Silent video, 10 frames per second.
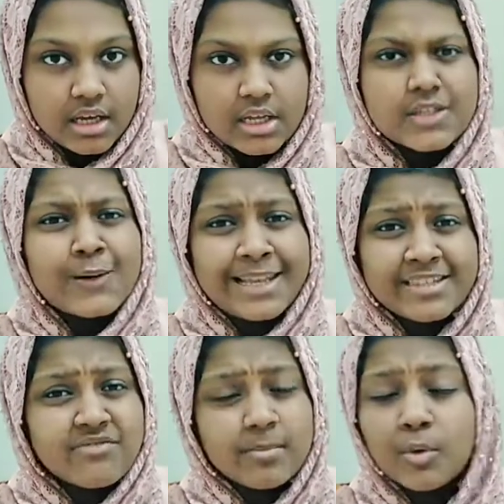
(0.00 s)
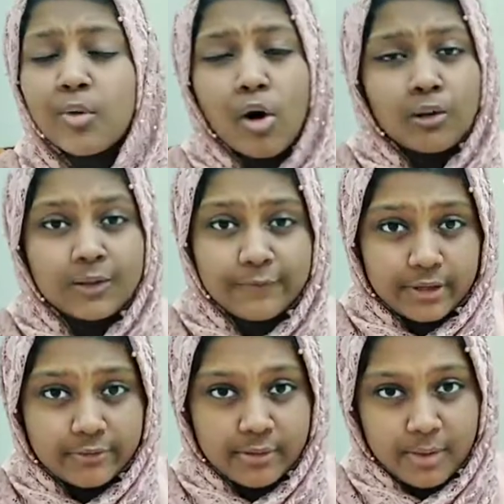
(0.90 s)
So let's remove all the
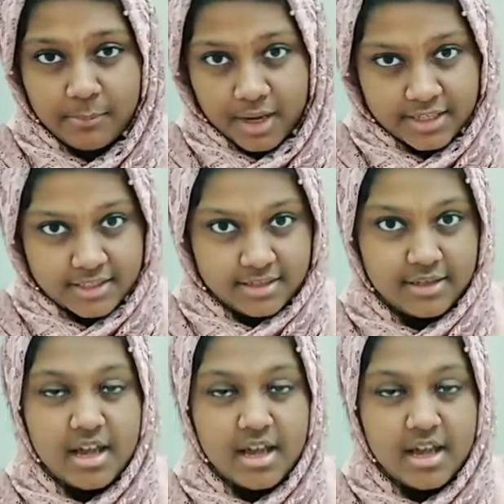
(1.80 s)
fear from our mind.